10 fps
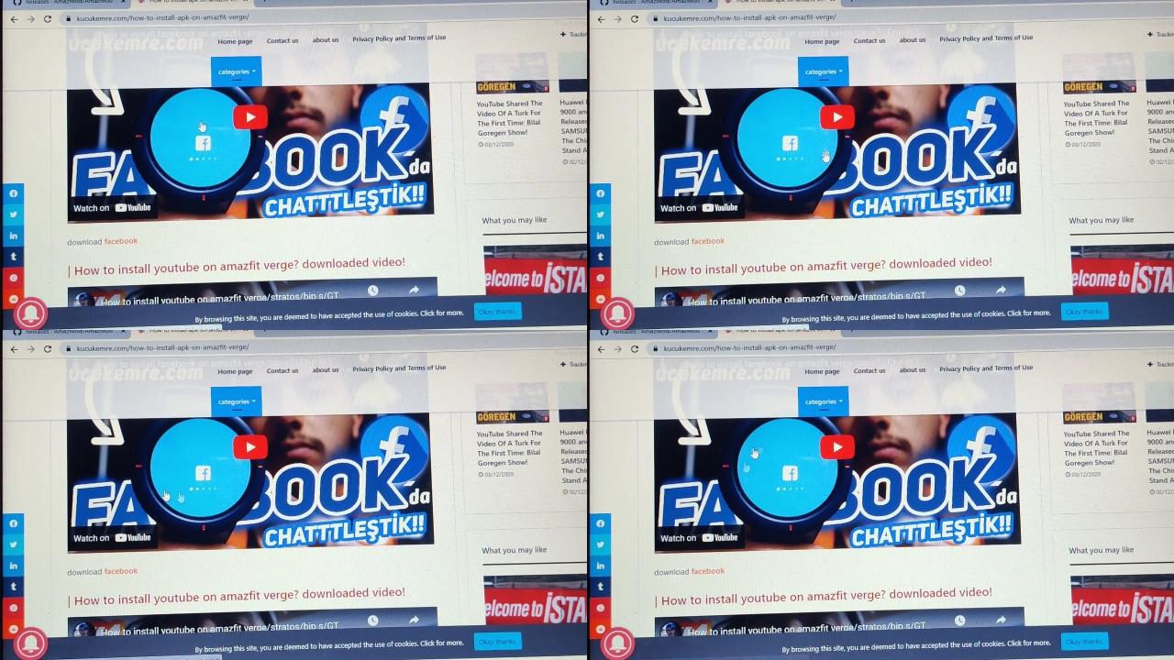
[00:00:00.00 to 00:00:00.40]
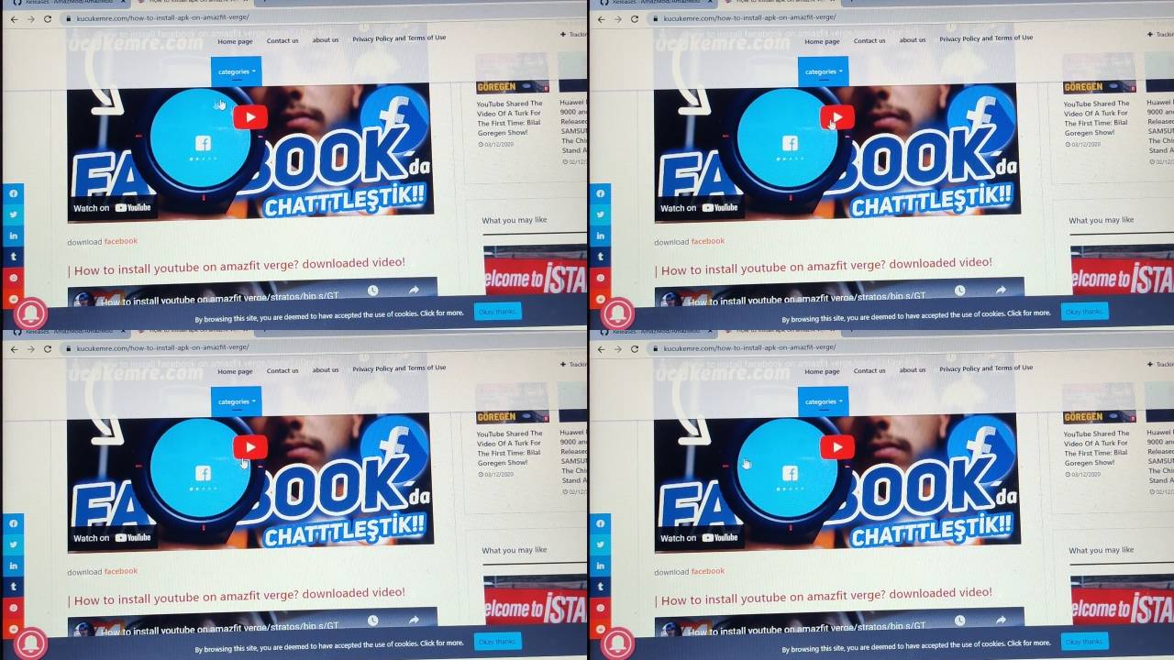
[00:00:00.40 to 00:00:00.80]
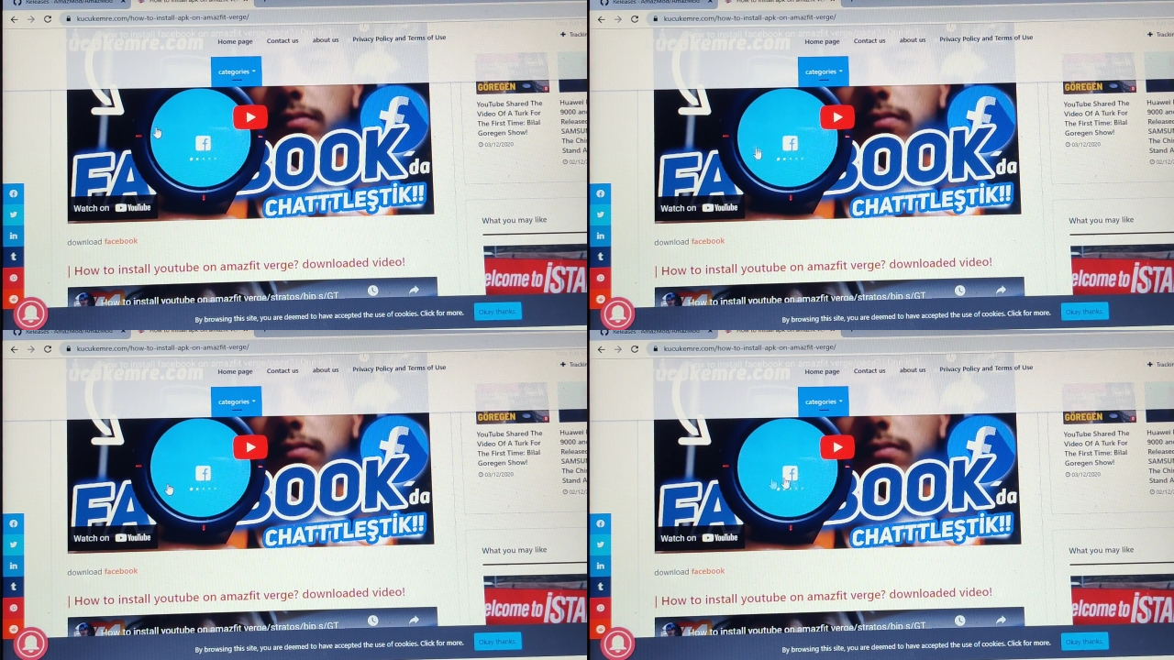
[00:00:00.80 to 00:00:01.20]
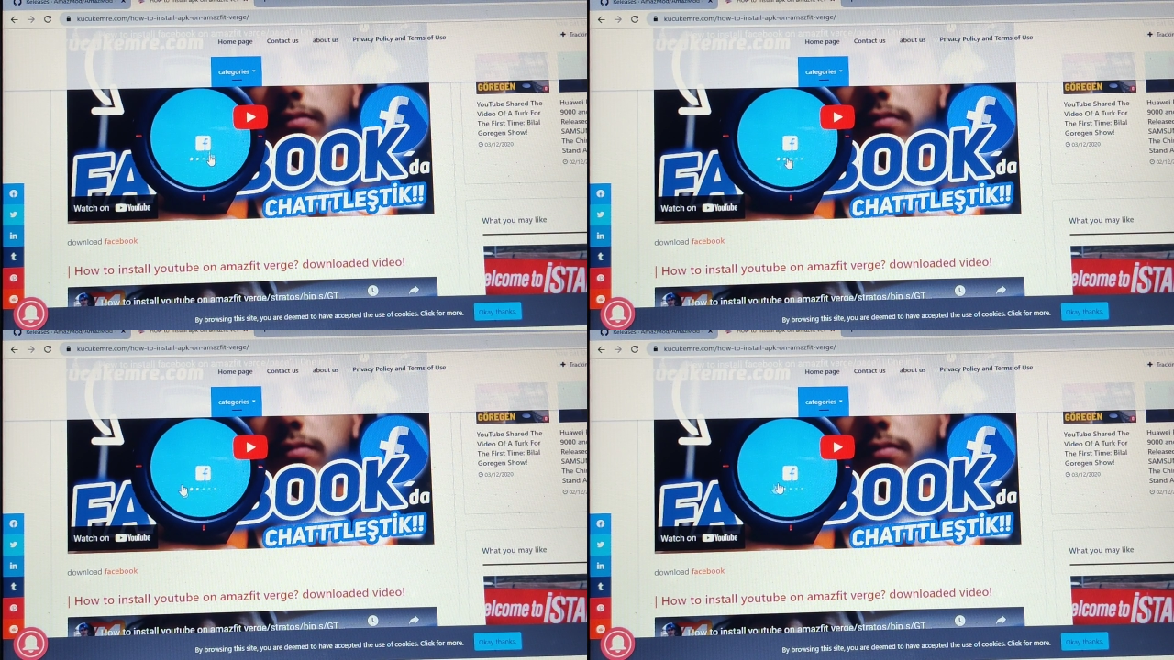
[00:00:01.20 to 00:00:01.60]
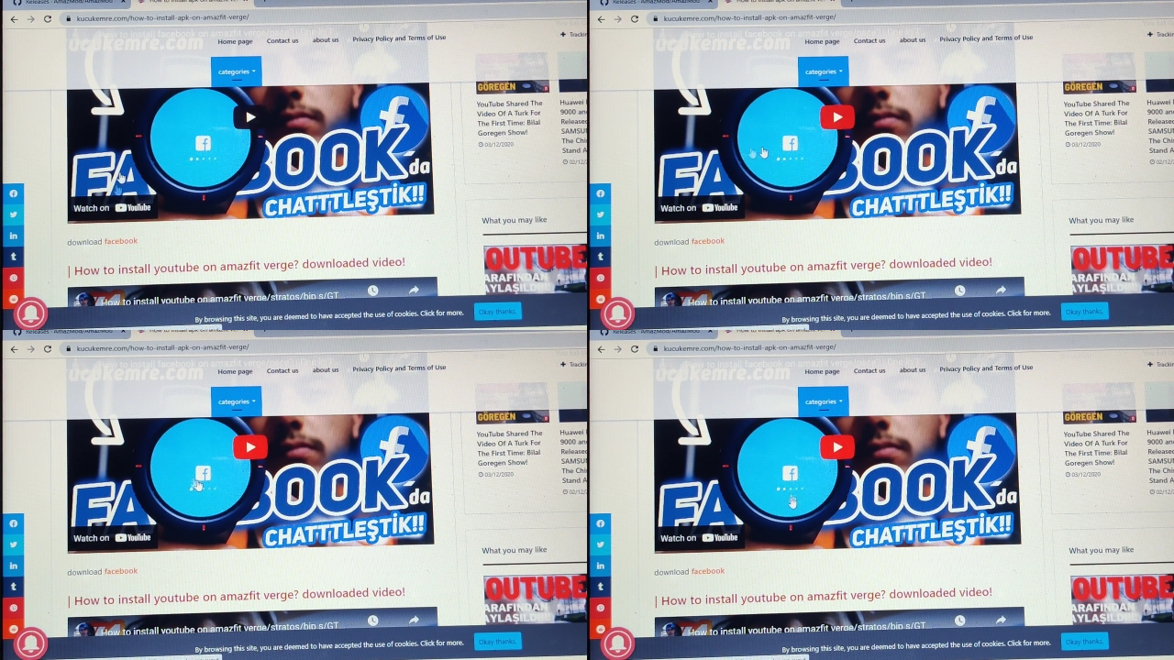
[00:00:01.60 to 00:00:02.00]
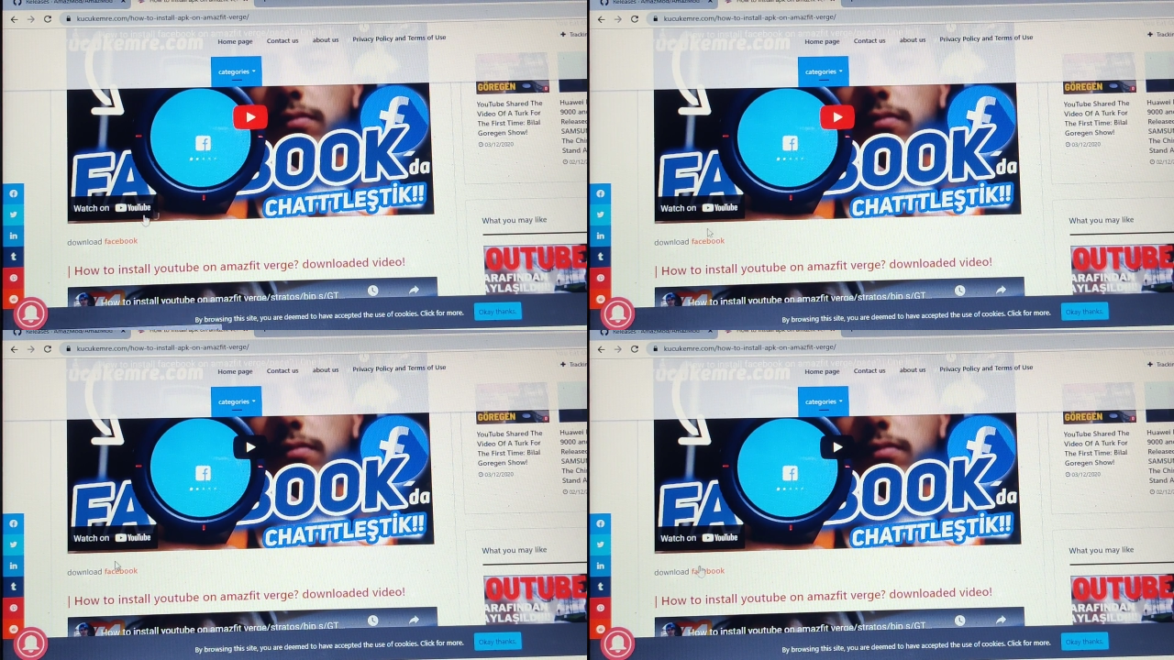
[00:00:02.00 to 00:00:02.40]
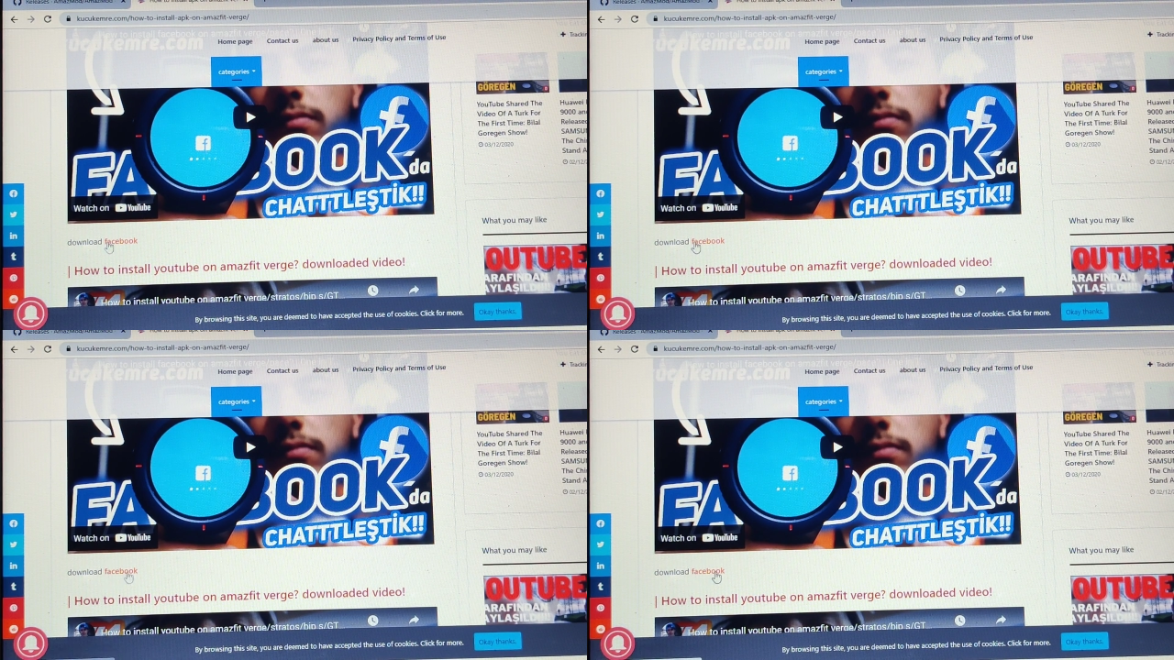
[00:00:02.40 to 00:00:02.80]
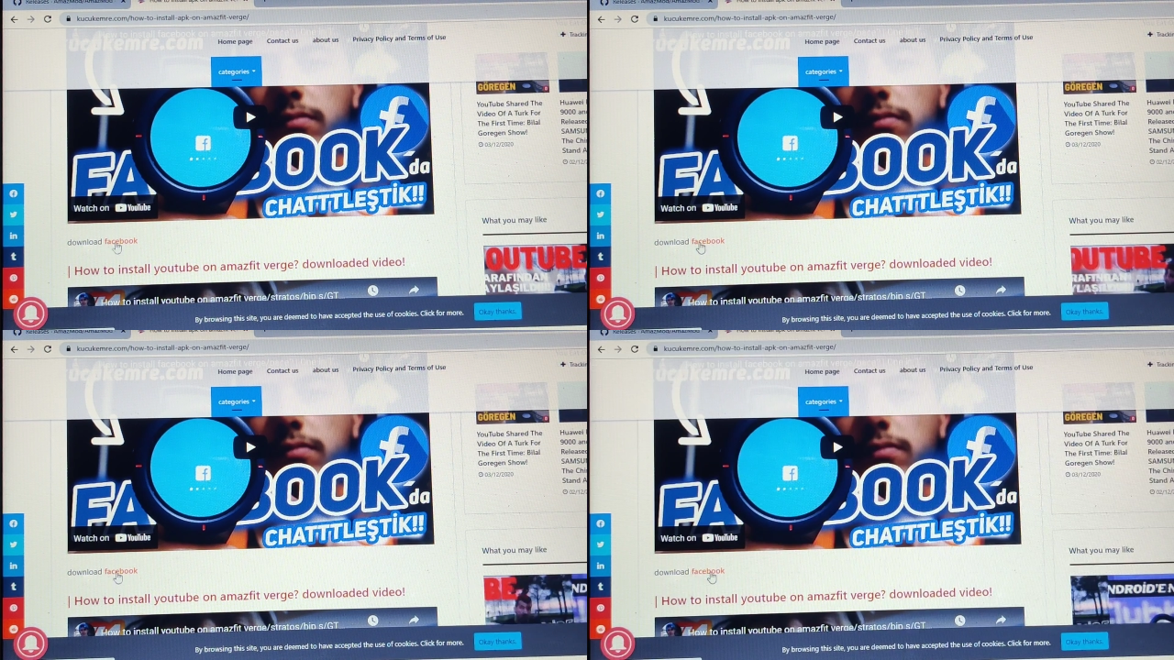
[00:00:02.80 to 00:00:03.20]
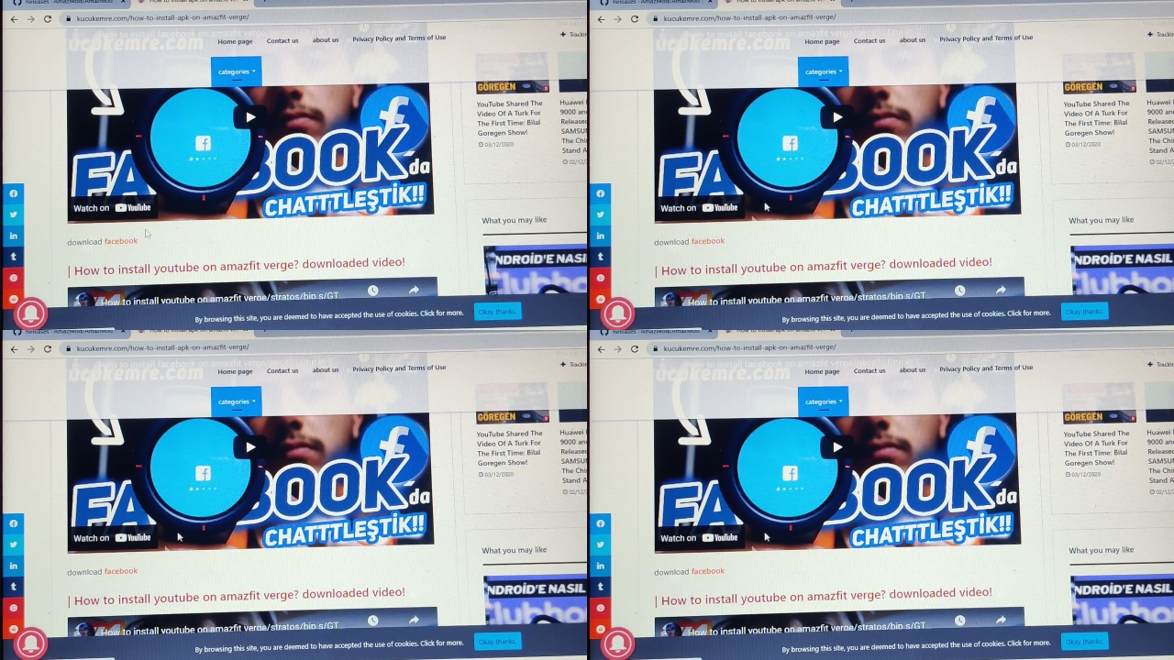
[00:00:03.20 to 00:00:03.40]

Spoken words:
Nobody's mouth can be seen.